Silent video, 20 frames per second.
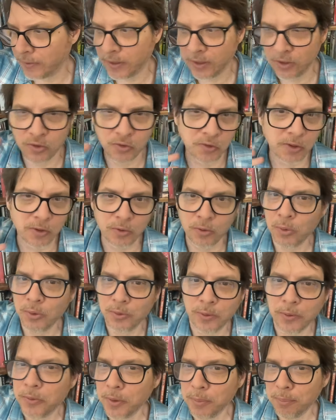they just ignored
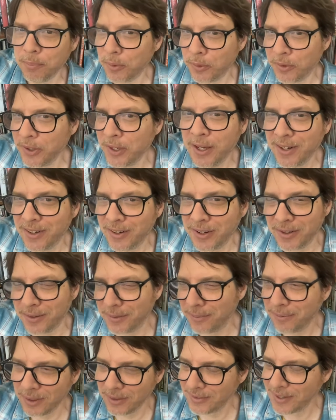the Thimble
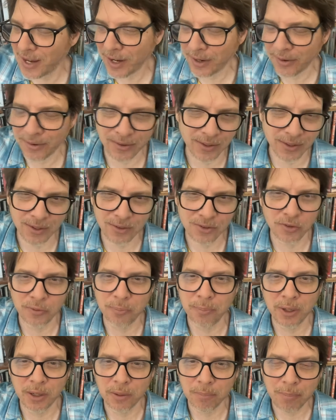Theater entirely and just
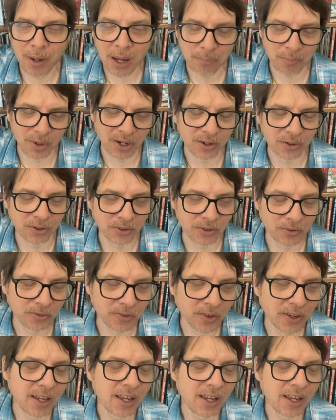made it Popeye cartoons.